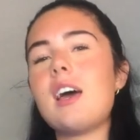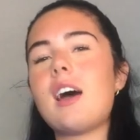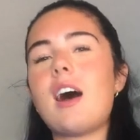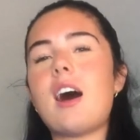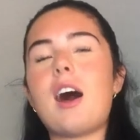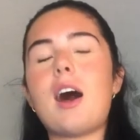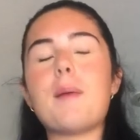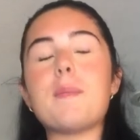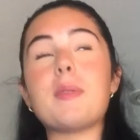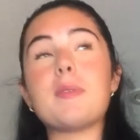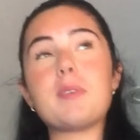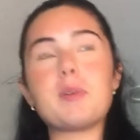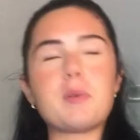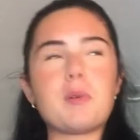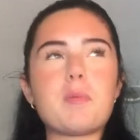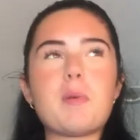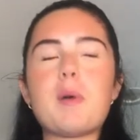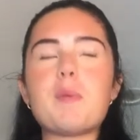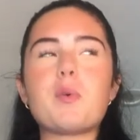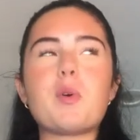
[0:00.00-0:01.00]
I'm living
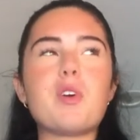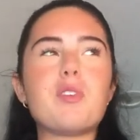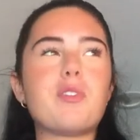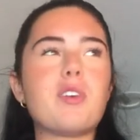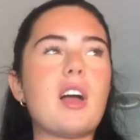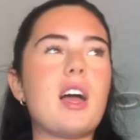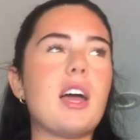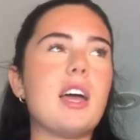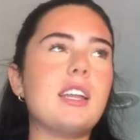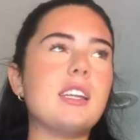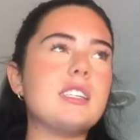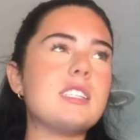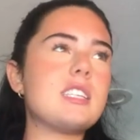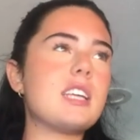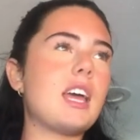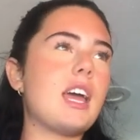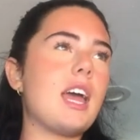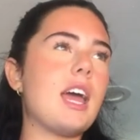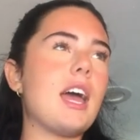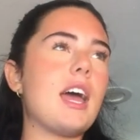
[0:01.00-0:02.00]
with my
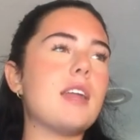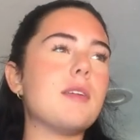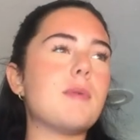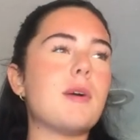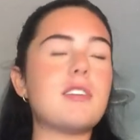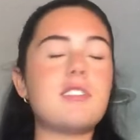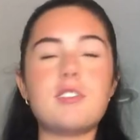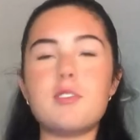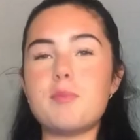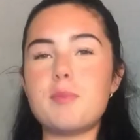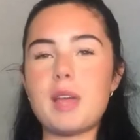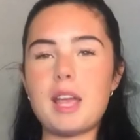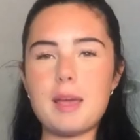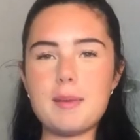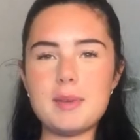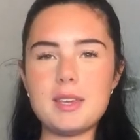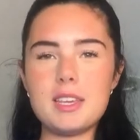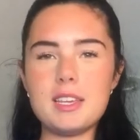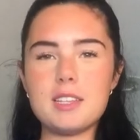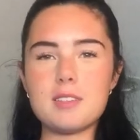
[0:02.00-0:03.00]
boyfriend and my two
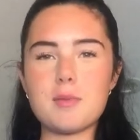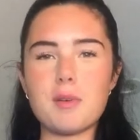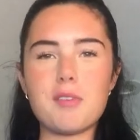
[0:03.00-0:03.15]
babies,